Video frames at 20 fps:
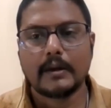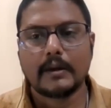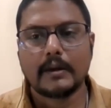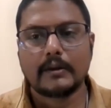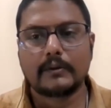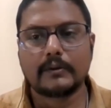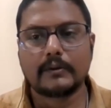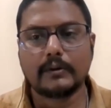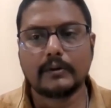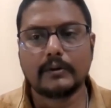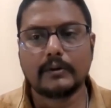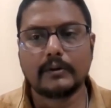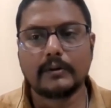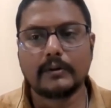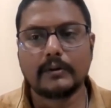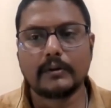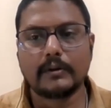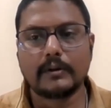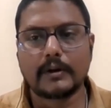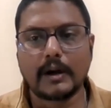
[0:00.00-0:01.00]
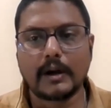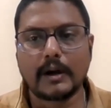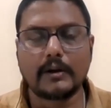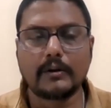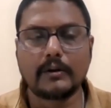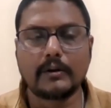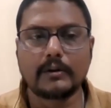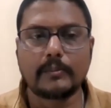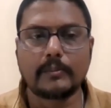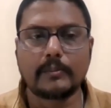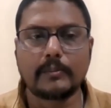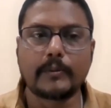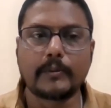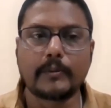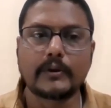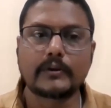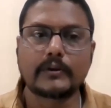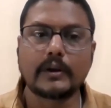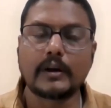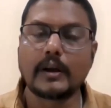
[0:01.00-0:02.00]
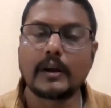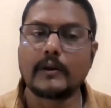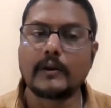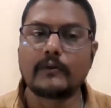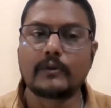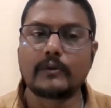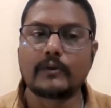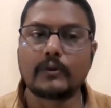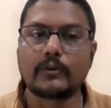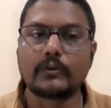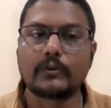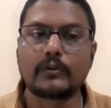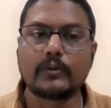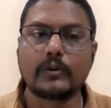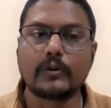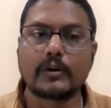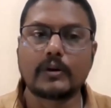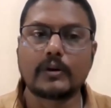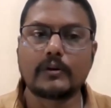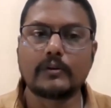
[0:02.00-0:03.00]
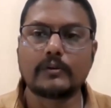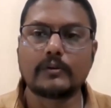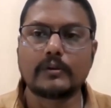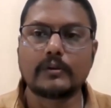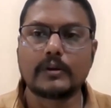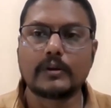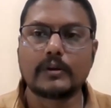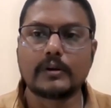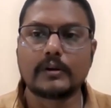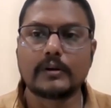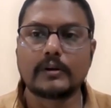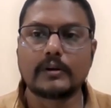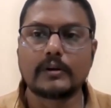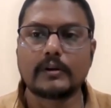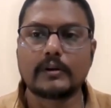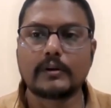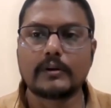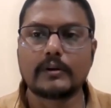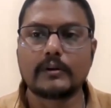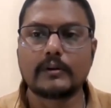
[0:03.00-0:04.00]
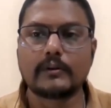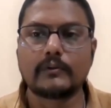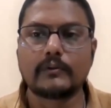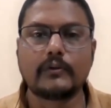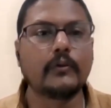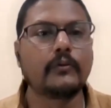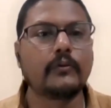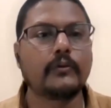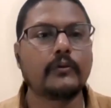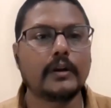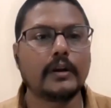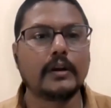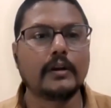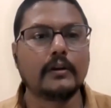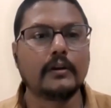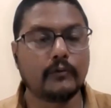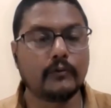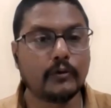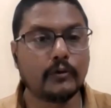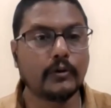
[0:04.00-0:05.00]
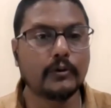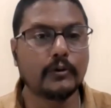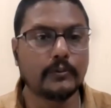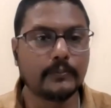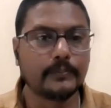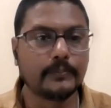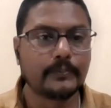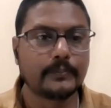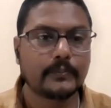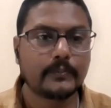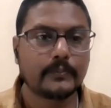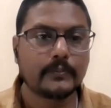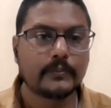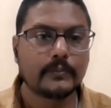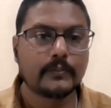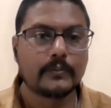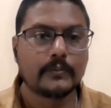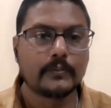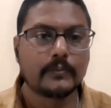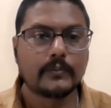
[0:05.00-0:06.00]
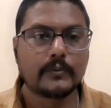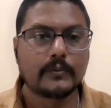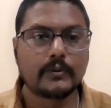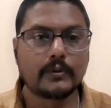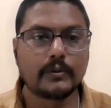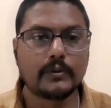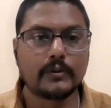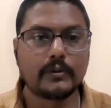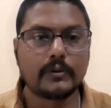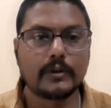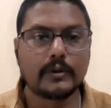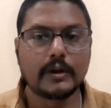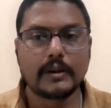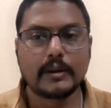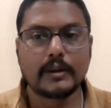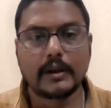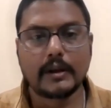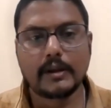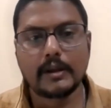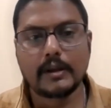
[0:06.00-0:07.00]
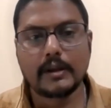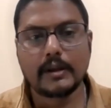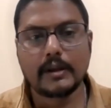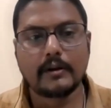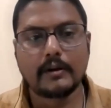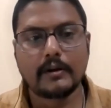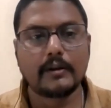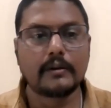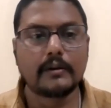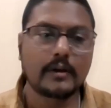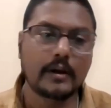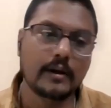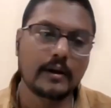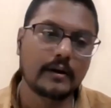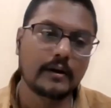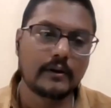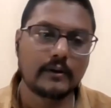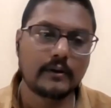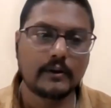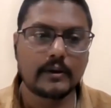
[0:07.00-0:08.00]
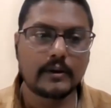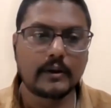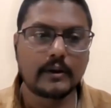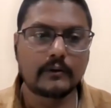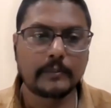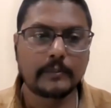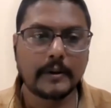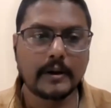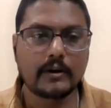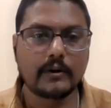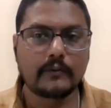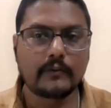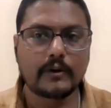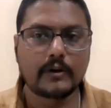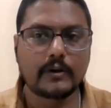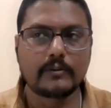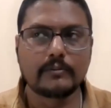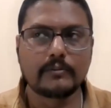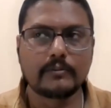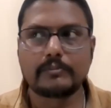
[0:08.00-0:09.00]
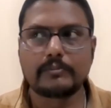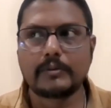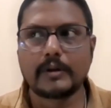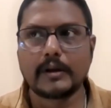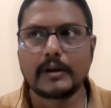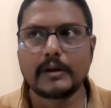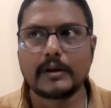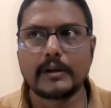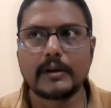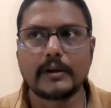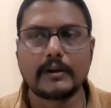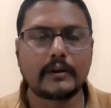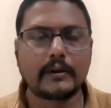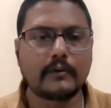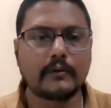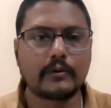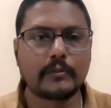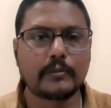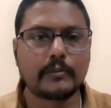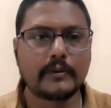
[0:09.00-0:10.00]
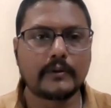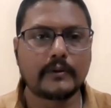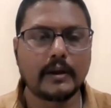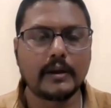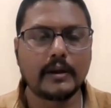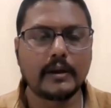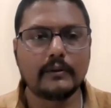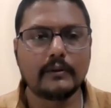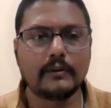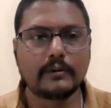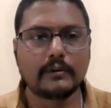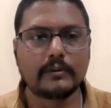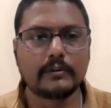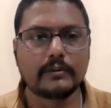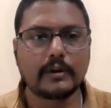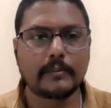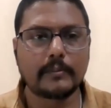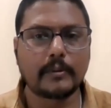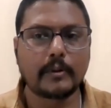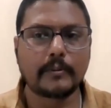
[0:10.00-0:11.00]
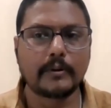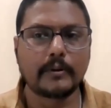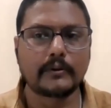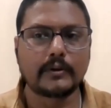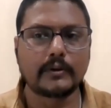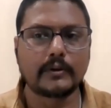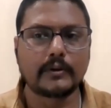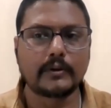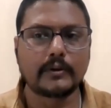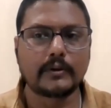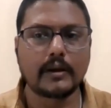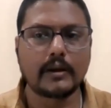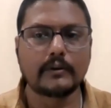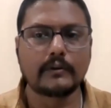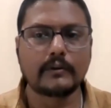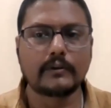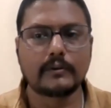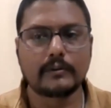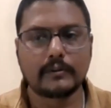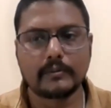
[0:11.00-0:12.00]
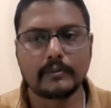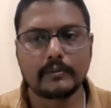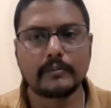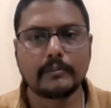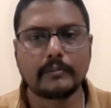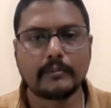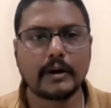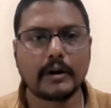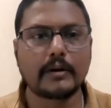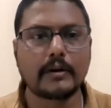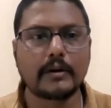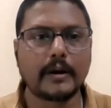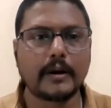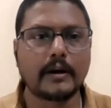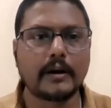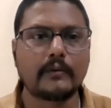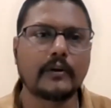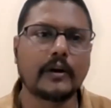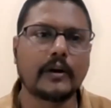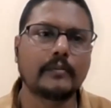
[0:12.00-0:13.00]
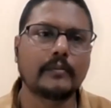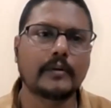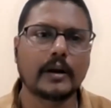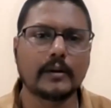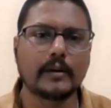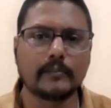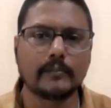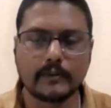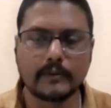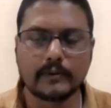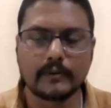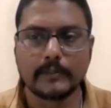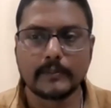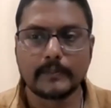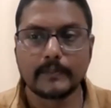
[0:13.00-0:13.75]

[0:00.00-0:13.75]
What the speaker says: So right now the population have rose to around 54. So in the year, in the span of around 10 years, I would be saying, so the population has multiplied 5 times.